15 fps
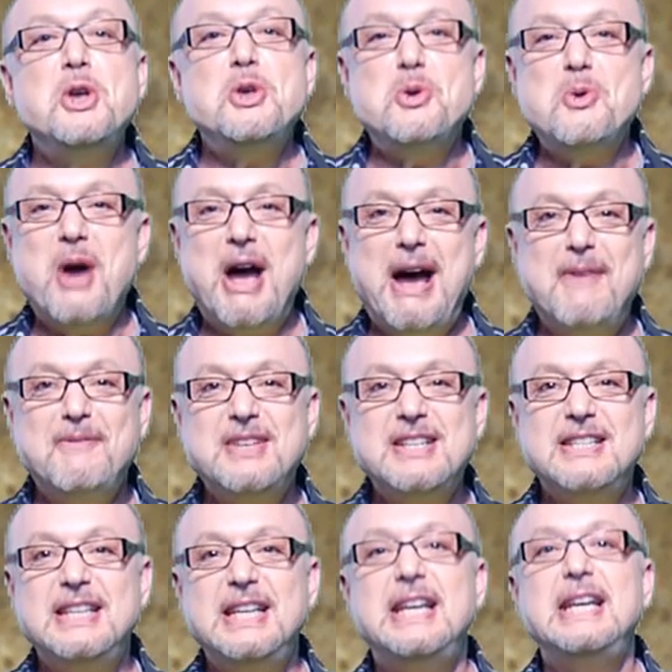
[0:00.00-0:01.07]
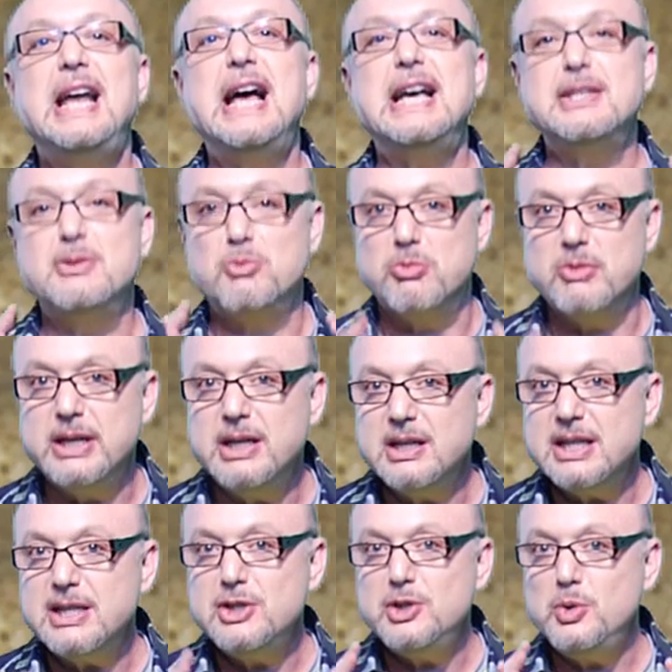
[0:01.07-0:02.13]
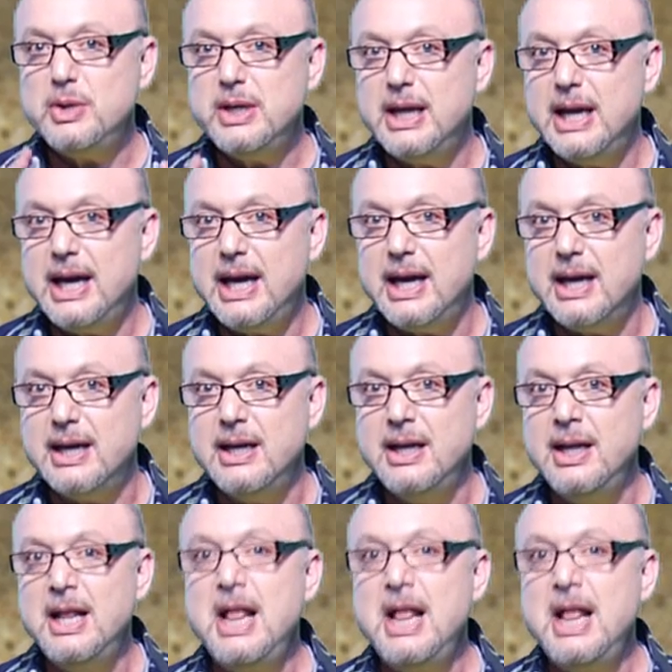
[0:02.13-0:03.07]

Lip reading: You have to see it as real as you can.